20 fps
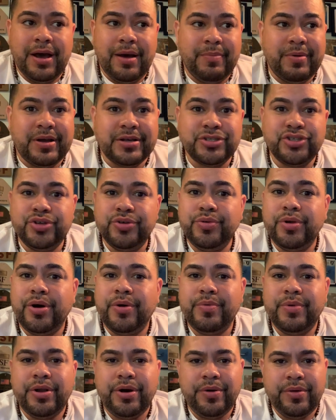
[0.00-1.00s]
Because you
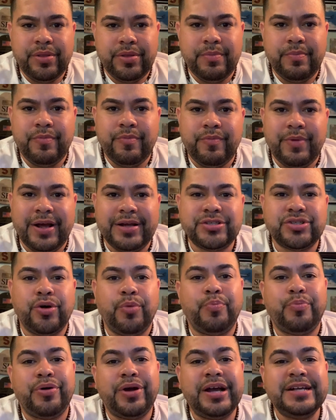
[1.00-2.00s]
don't know them, right? So
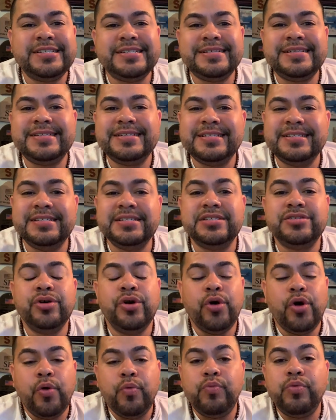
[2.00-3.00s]
prejudices
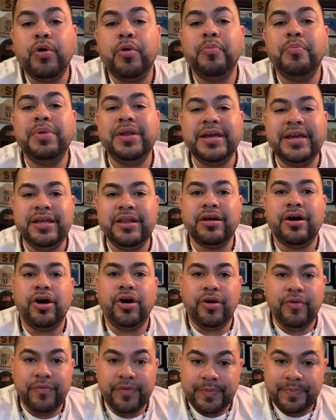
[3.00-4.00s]
will bleed
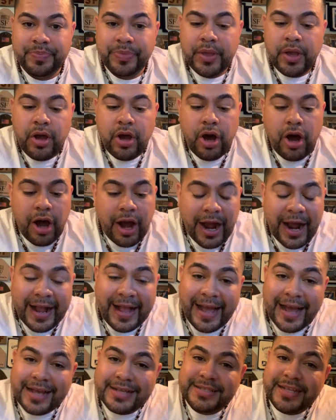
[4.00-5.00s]
over. All right,
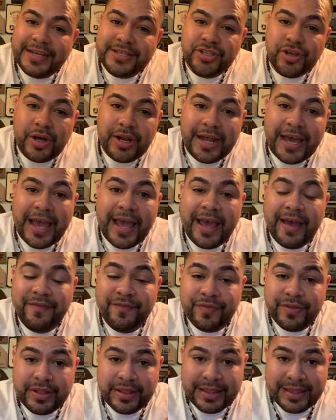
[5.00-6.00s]
guys, that's all I have
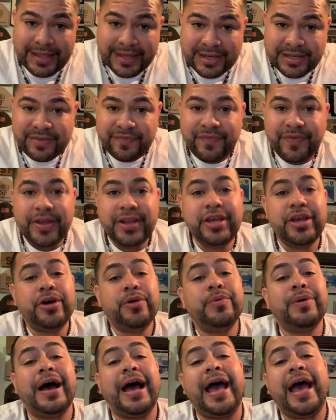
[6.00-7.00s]
for this
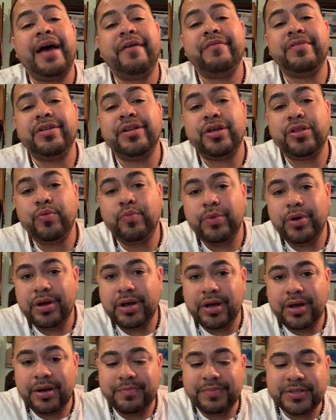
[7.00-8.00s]
video. I have another one
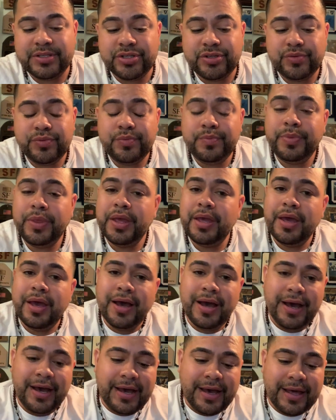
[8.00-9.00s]
coming soon.
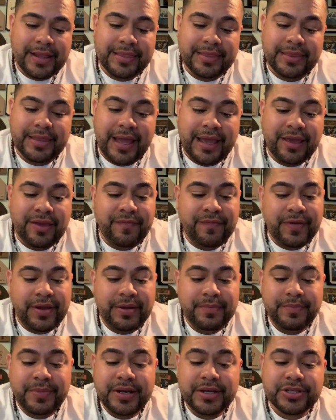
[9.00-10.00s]
Thank you
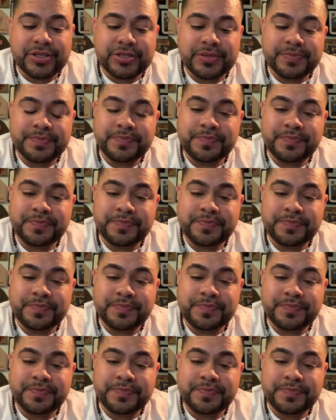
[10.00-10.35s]
very much.